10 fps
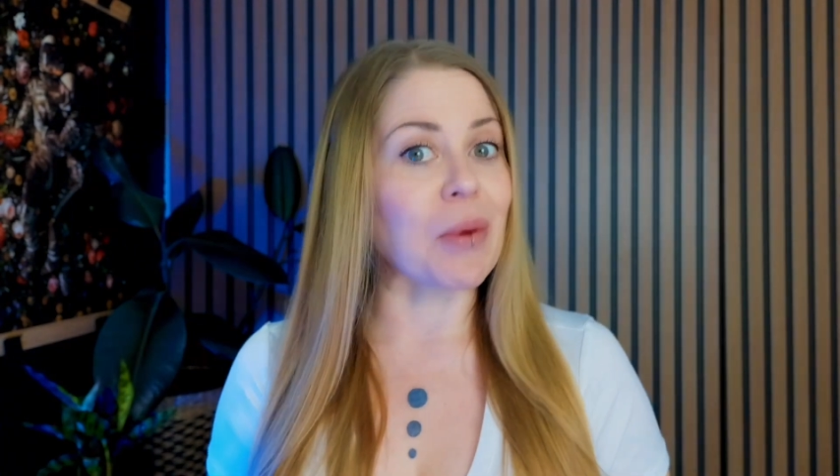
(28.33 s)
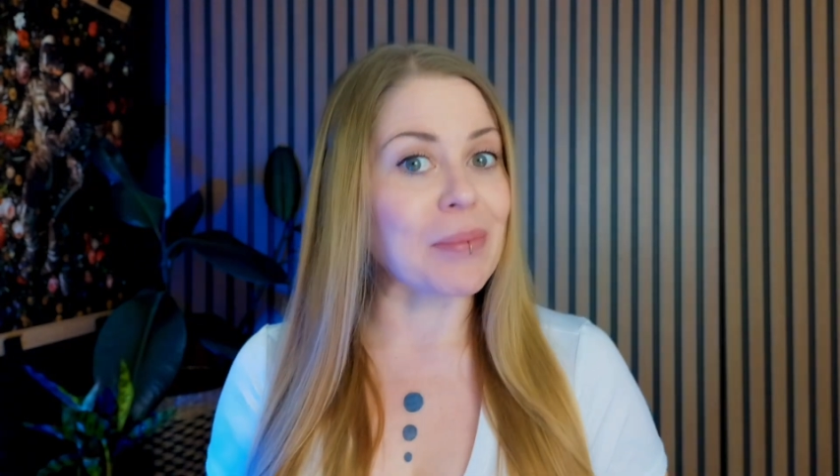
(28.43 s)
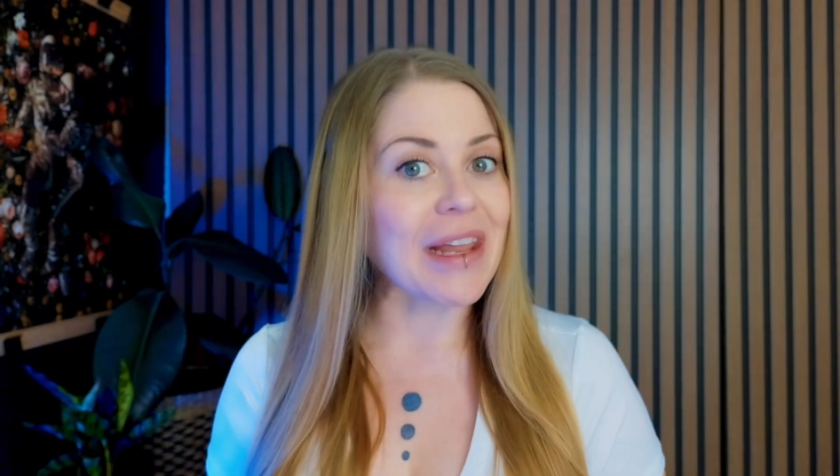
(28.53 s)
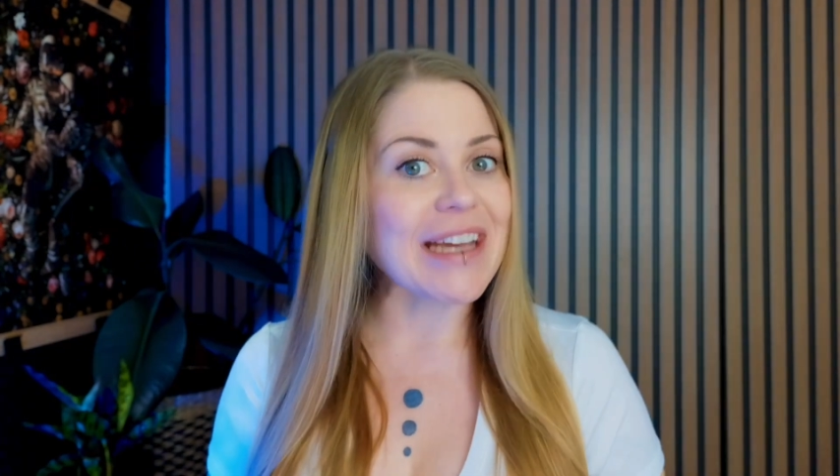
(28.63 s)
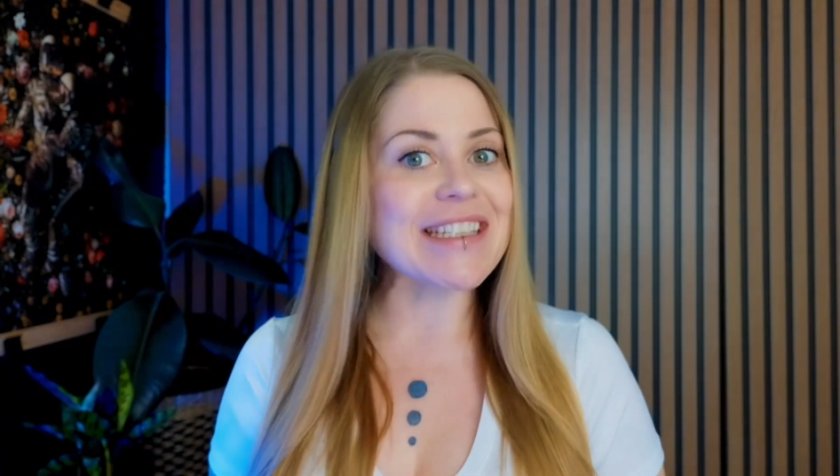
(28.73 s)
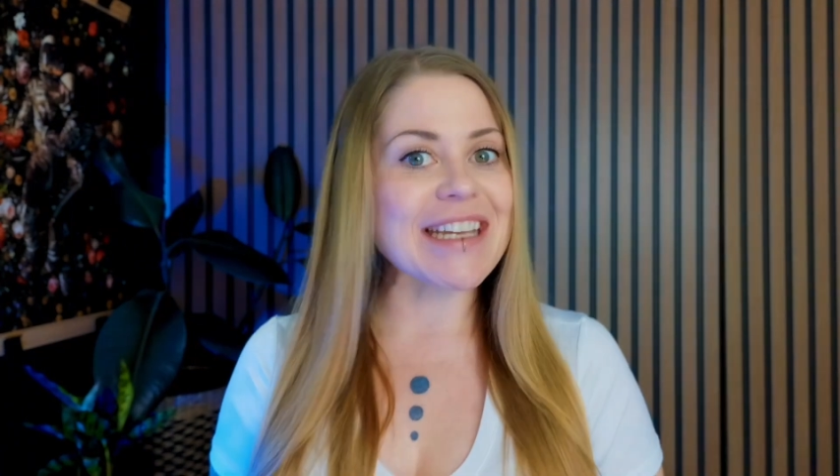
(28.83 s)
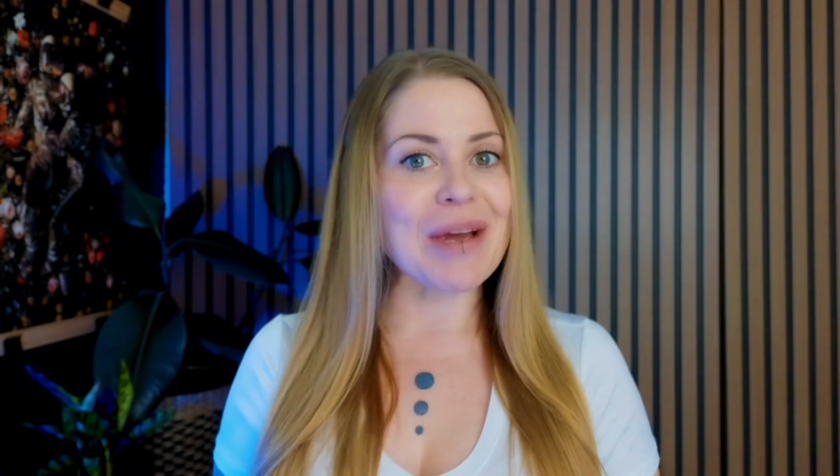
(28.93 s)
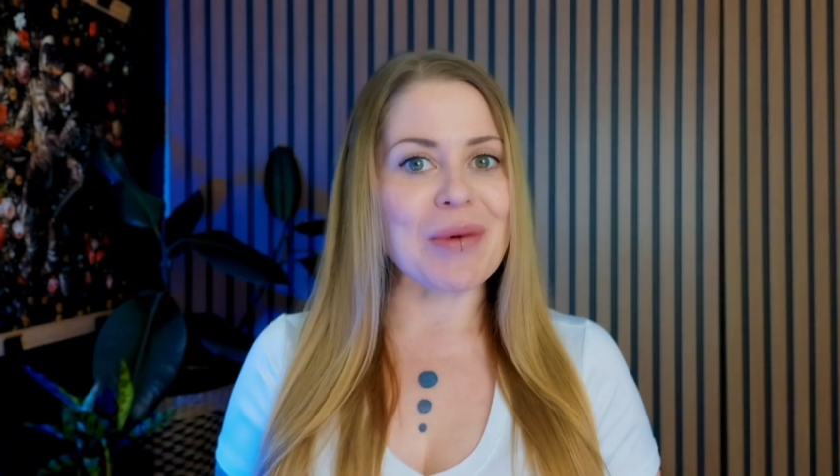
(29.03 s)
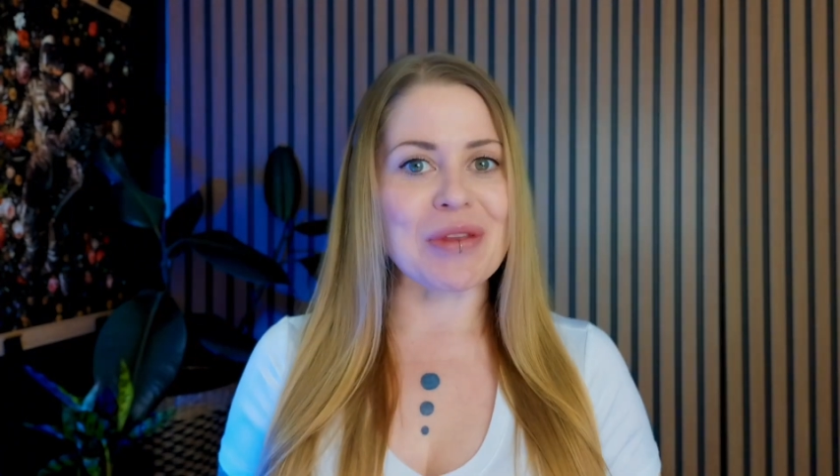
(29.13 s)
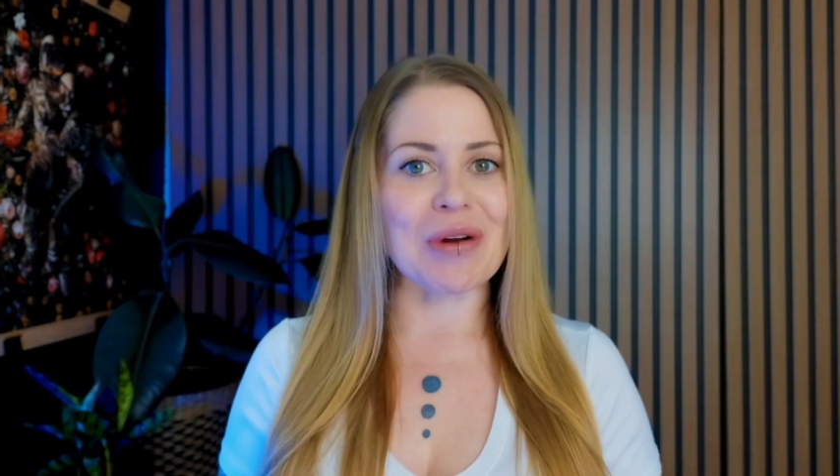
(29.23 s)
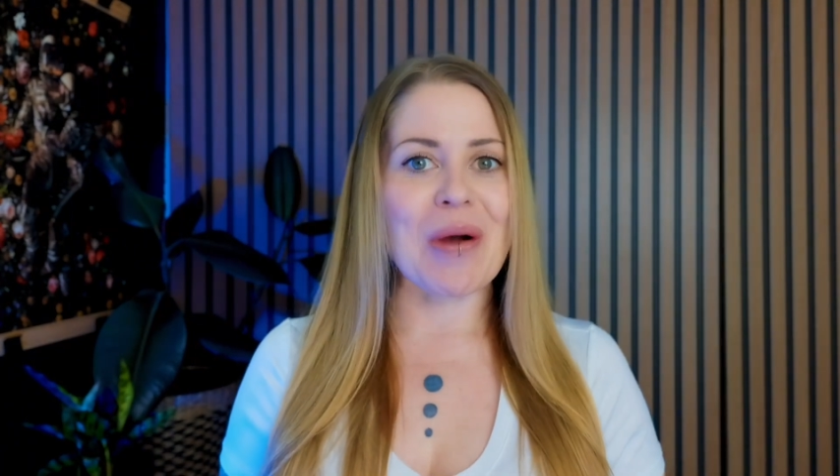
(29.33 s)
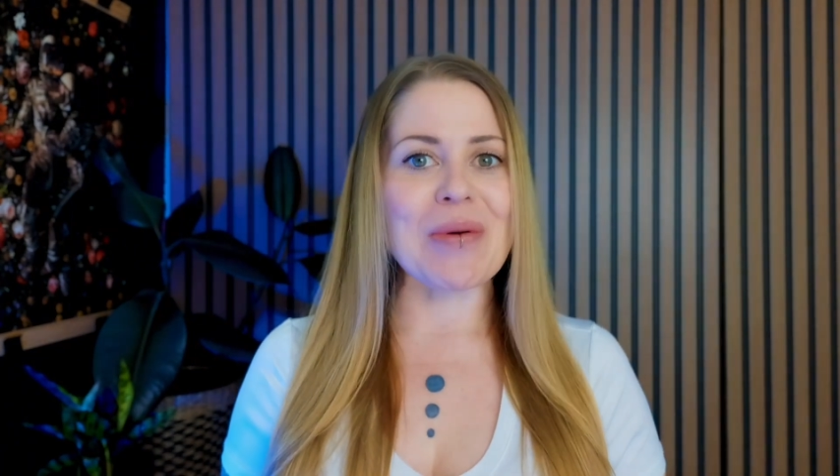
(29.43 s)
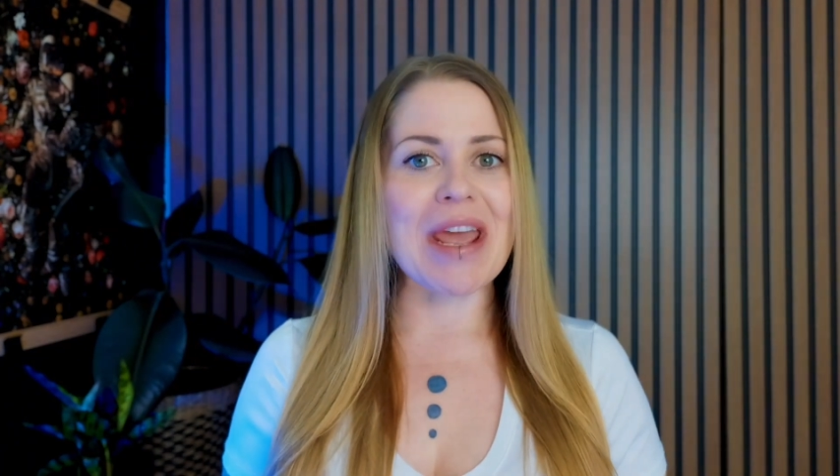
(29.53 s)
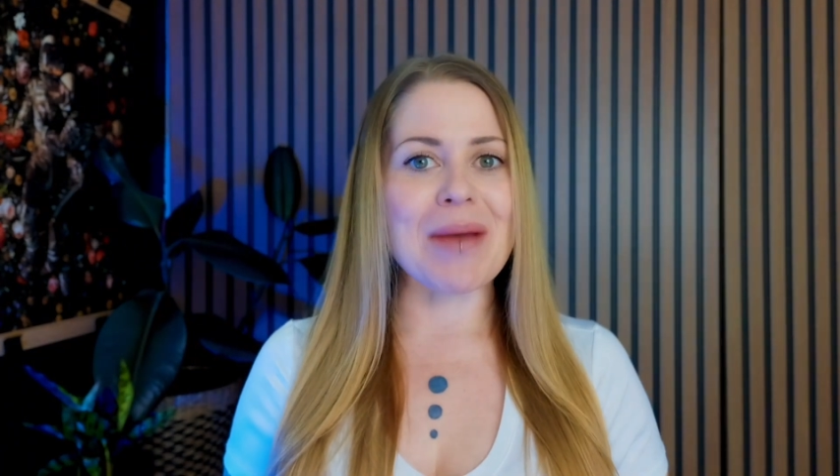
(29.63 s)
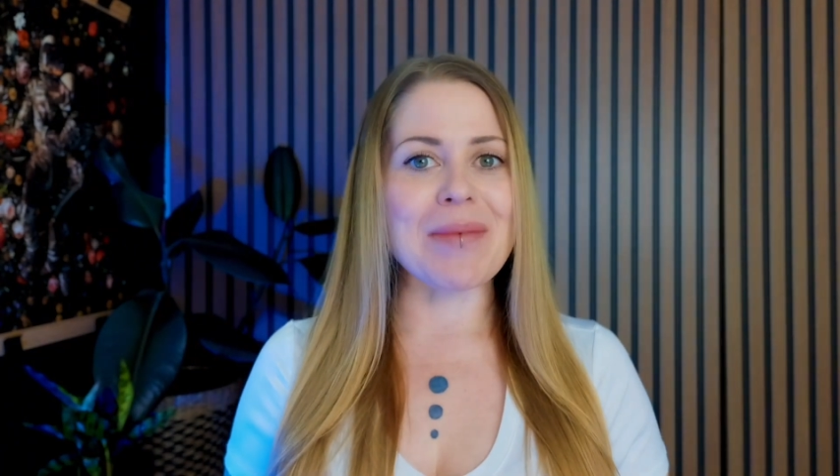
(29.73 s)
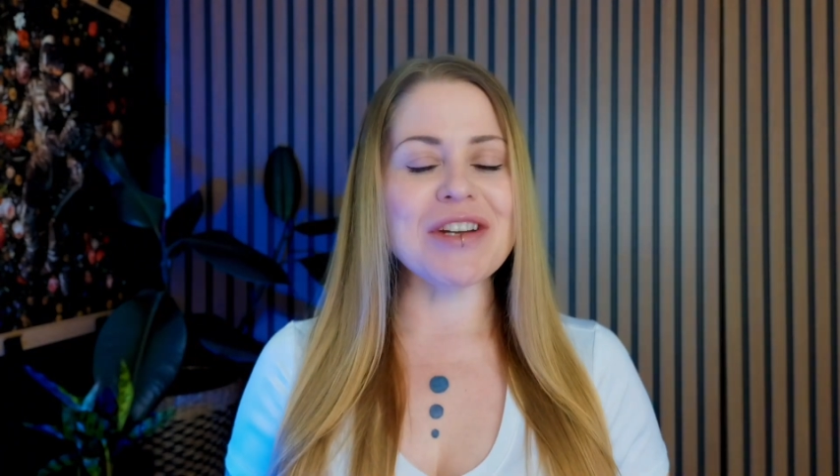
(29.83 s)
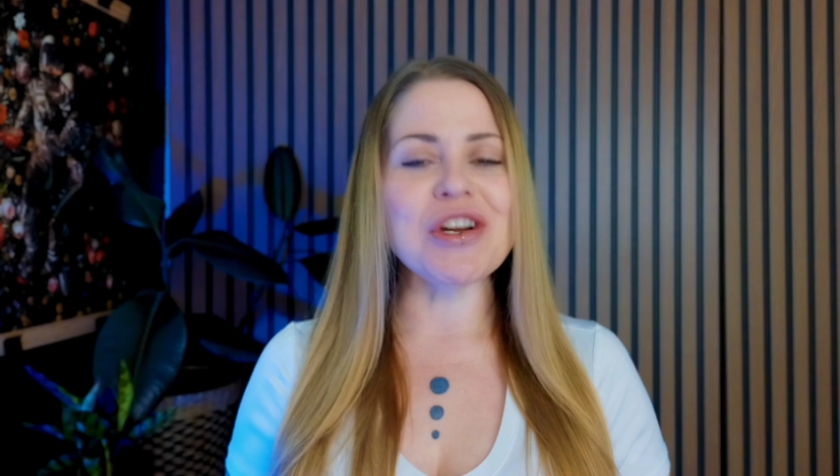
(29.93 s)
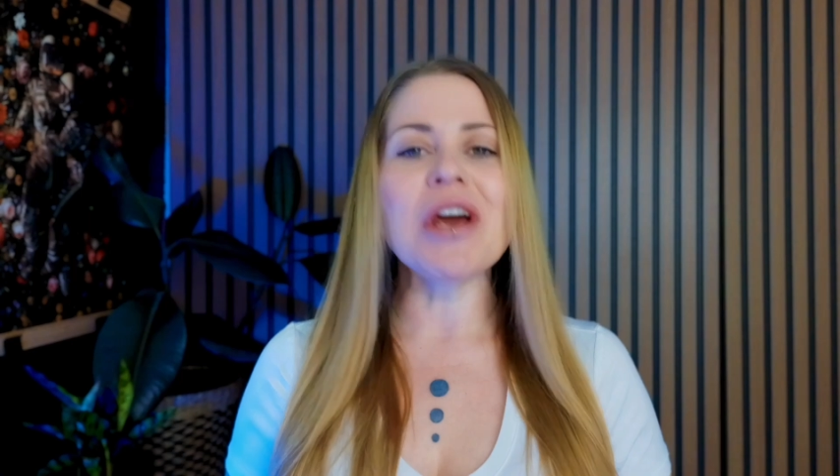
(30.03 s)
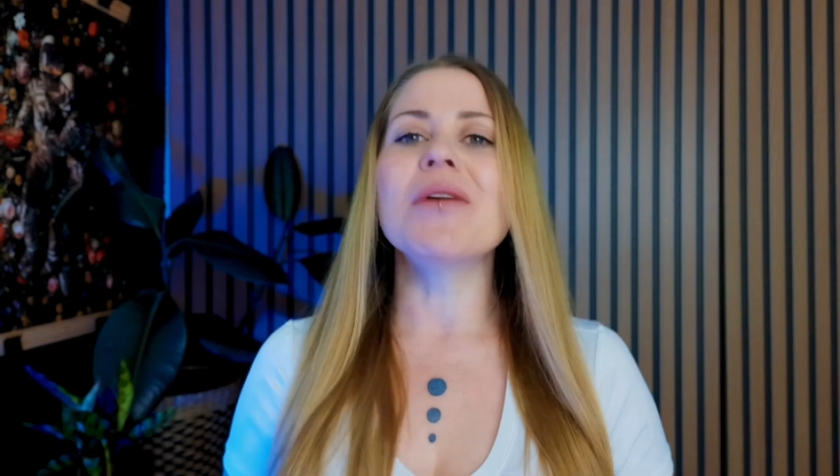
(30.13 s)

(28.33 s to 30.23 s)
replacing it with your own image,